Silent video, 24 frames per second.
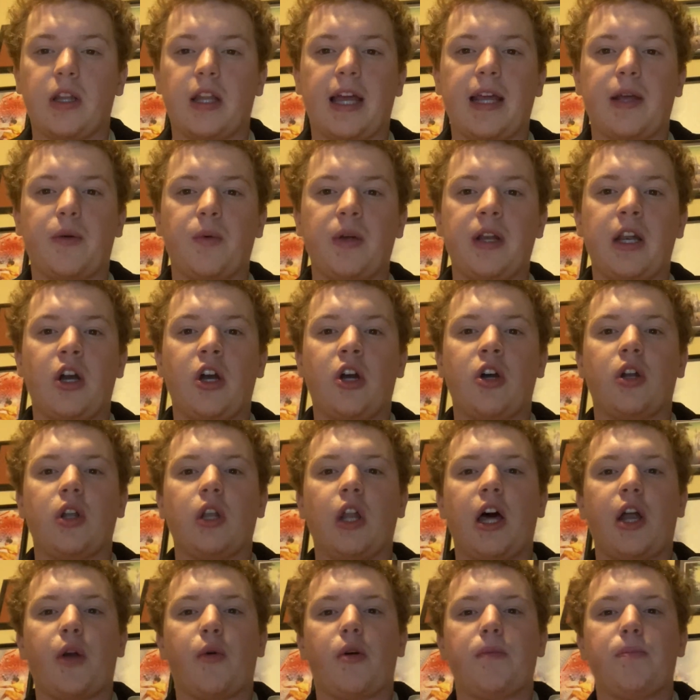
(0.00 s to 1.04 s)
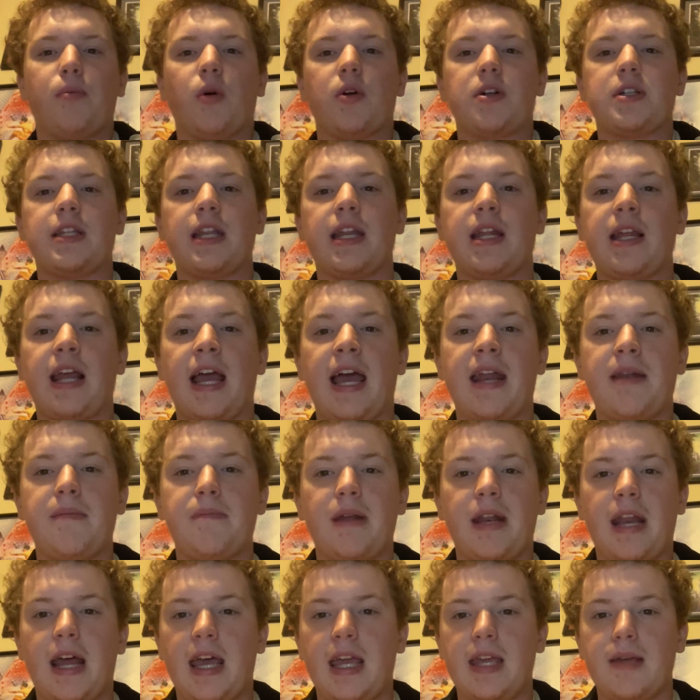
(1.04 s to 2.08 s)
Like, we'd heard a lot of reports that he hadn't
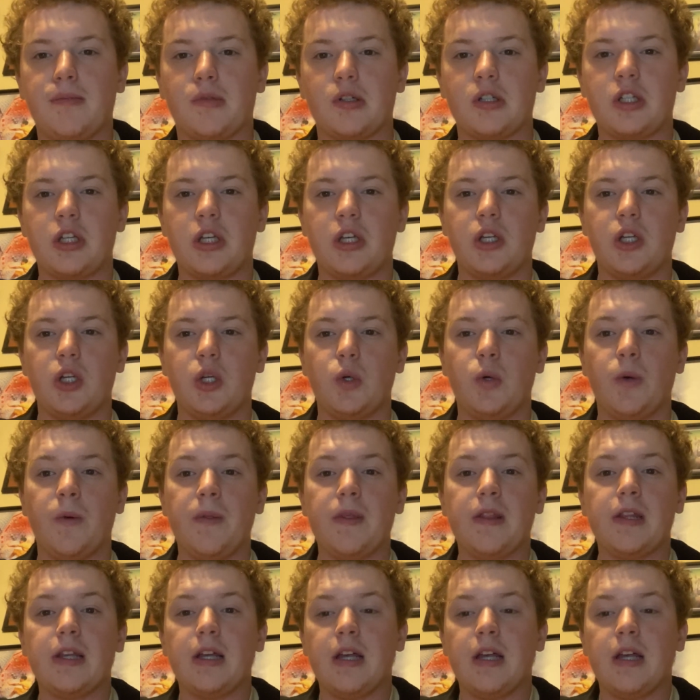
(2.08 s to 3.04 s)
been able to.